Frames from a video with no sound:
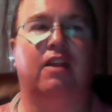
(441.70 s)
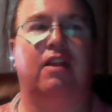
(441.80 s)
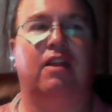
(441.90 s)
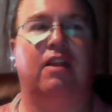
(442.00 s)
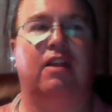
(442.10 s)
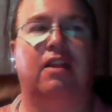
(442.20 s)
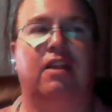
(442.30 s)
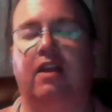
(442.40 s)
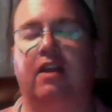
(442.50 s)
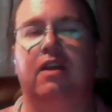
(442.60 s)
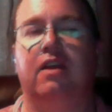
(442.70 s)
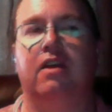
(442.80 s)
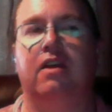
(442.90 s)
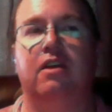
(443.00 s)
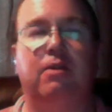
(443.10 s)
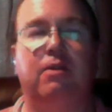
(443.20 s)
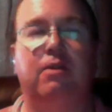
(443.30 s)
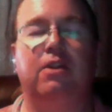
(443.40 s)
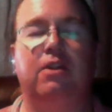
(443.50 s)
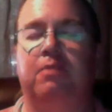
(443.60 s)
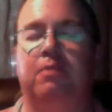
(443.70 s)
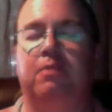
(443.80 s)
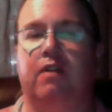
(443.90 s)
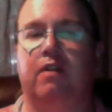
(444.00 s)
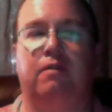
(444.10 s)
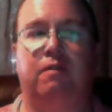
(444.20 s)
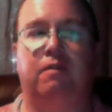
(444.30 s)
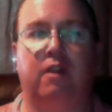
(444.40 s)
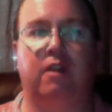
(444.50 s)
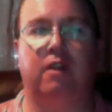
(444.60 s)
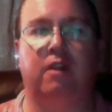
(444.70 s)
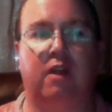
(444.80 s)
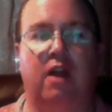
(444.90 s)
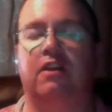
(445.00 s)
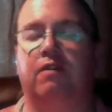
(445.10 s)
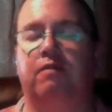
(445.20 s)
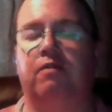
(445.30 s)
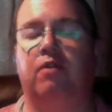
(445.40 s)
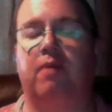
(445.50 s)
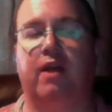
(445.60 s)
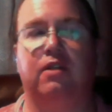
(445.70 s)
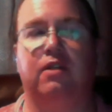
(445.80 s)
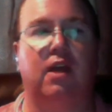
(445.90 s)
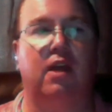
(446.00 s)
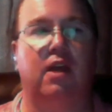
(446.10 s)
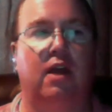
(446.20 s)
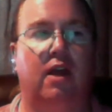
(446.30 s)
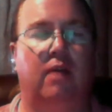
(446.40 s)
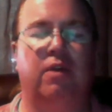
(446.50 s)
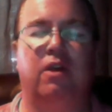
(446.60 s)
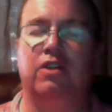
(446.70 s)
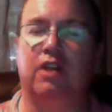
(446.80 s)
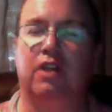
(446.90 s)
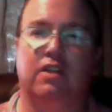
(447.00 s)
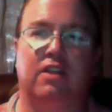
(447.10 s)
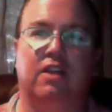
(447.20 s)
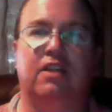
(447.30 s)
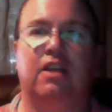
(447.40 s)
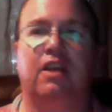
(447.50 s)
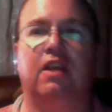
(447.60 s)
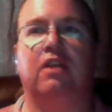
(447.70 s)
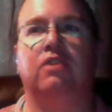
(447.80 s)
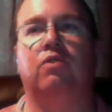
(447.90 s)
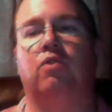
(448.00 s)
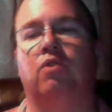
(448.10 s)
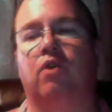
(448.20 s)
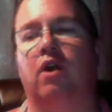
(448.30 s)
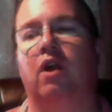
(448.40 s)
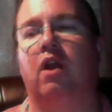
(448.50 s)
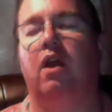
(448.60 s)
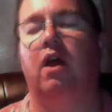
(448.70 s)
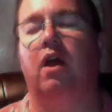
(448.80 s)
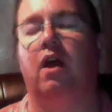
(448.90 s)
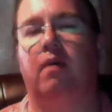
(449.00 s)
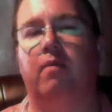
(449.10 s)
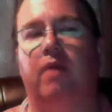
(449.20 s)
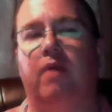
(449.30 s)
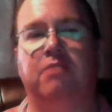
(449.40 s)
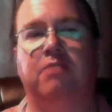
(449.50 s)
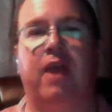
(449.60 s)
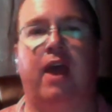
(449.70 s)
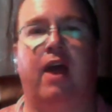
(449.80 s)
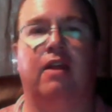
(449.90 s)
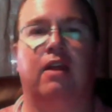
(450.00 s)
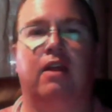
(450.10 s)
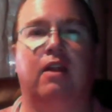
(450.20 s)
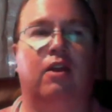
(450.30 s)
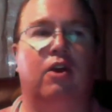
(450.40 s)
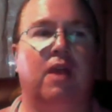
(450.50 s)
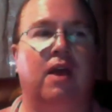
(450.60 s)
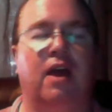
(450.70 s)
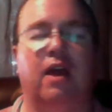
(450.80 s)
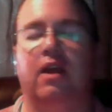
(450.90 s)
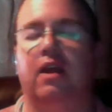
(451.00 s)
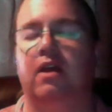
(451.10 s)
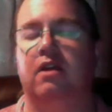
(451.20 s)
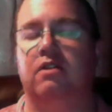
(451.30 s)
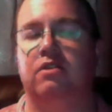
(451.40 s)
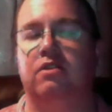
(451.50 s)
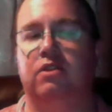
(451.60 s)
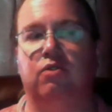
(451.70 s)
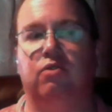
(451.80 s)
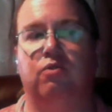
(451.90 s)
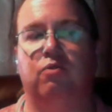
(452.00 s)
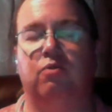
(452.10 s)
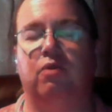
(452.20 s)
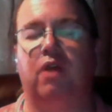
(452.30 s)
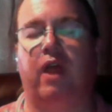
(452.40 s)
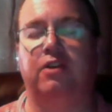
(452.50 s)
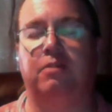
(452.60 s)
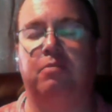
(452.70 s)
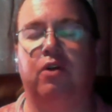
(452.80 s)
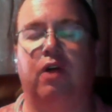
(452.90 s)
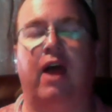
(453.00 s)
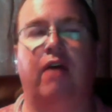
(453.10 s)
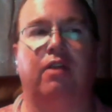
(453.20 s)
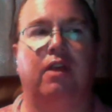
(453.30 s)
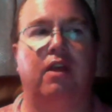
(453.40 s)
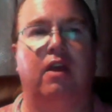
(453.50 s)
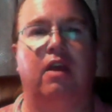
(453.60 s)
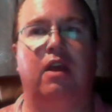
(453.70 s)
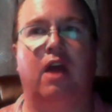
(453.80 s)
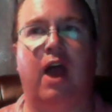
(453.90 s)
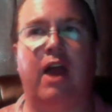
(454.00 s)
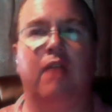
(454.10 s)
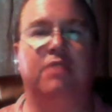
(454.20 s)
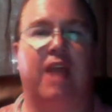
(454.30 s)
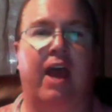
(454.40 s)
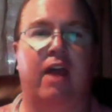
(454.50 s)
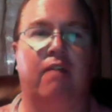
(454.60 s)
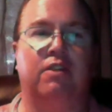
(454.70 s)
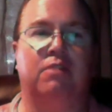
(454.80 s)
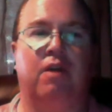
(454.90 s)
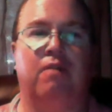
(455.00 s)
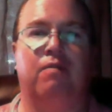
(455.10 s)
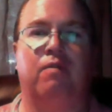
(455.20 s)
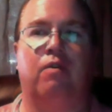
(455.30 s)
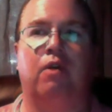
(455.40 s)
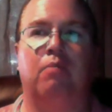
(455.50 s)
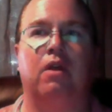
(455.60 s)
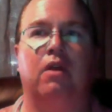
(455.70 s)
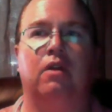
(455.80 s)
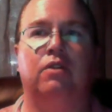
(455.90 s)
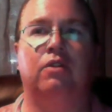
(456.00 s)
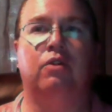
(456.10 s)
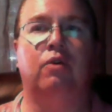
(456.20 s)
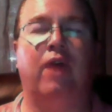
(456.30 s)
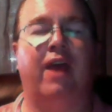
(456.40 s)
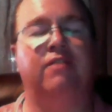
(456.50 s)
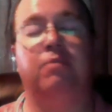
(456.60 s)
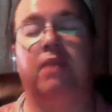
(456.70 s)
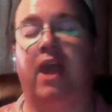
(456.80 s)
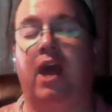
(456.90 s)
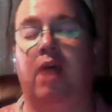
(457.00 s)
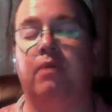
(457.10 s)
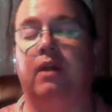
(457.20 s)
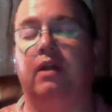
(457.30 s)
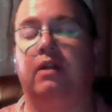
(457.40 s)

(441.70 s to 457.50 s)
that to be able to display it in different contexts and different formats. Using XSLTs or XPath and the code behind to actually pull out items out of the smart form to have something happen.